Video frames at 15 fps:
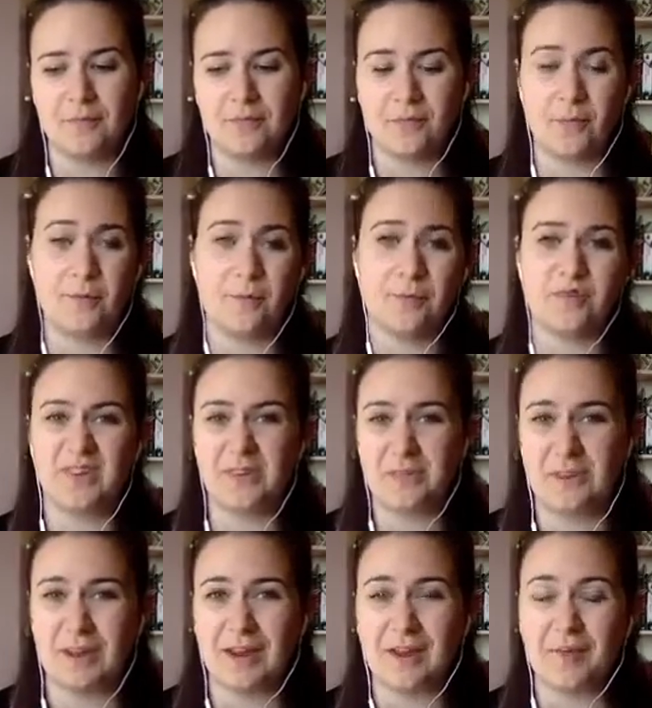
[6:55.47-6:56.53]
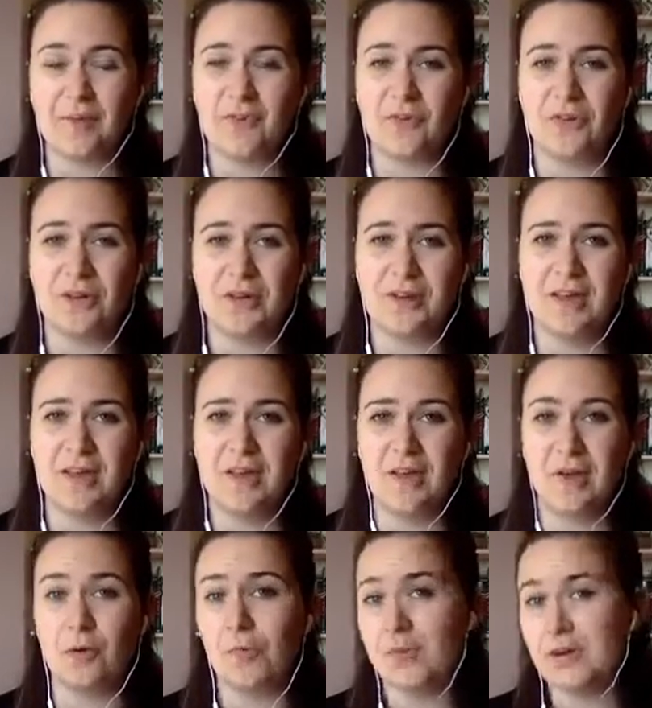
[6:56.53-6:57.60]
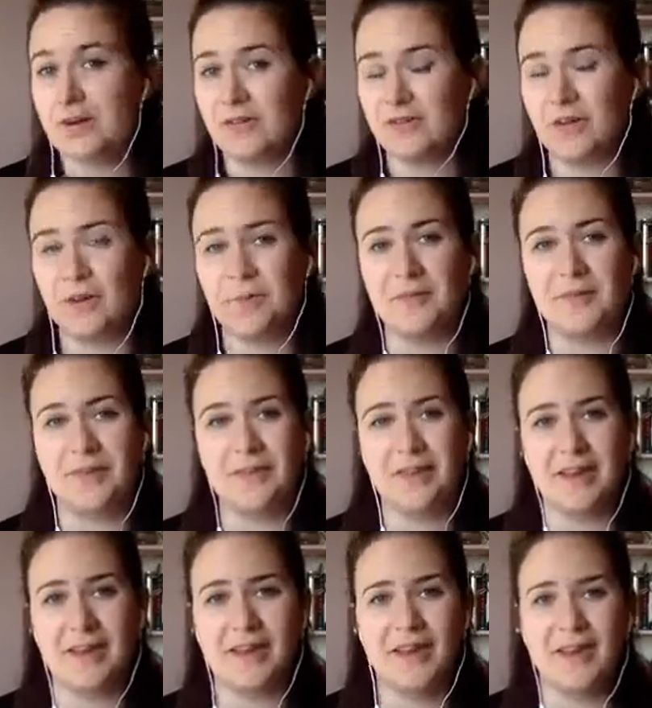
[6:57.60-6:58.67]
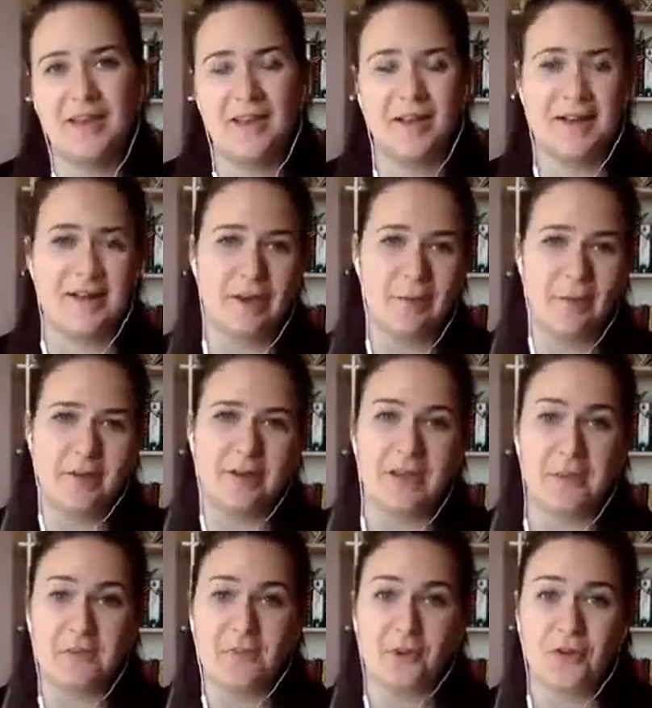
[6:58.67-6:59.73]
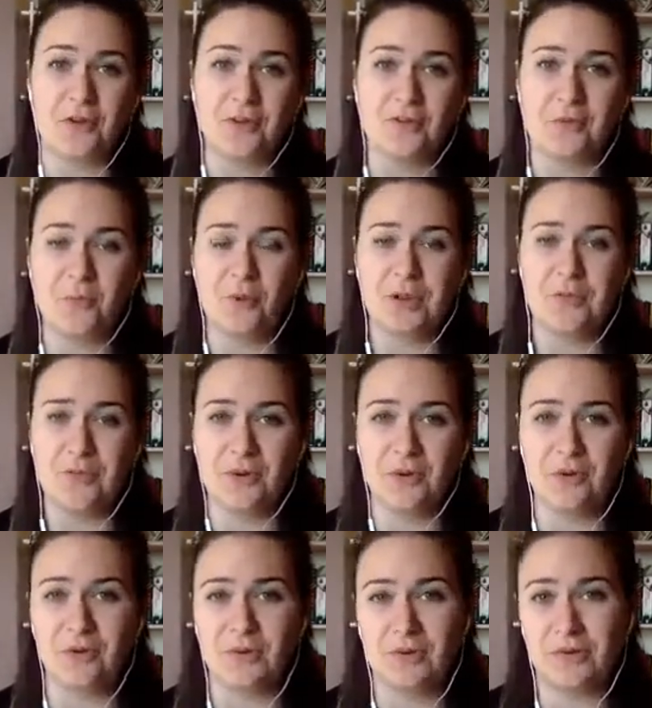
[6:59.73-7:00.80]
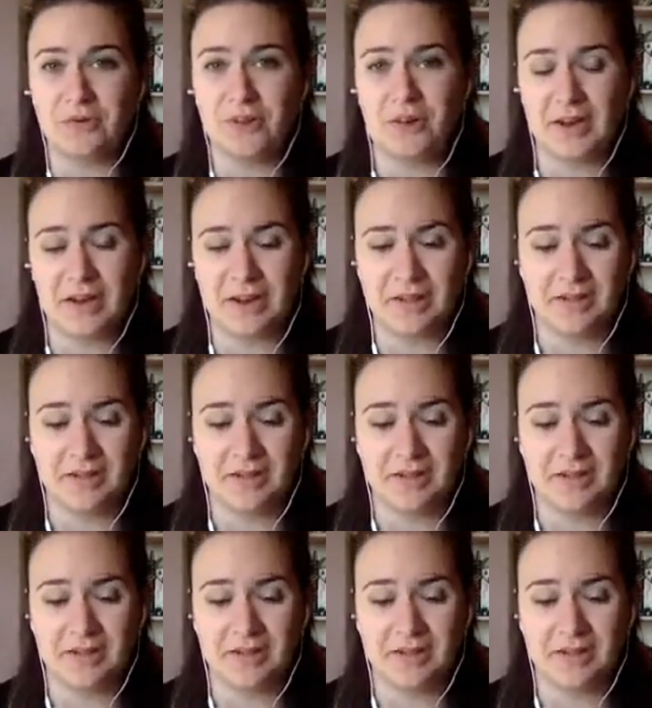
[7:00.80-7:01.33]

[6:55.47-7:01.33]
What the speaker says: from stiffening up during a long period of time sitting, and can help you keep focused on whatever you're studying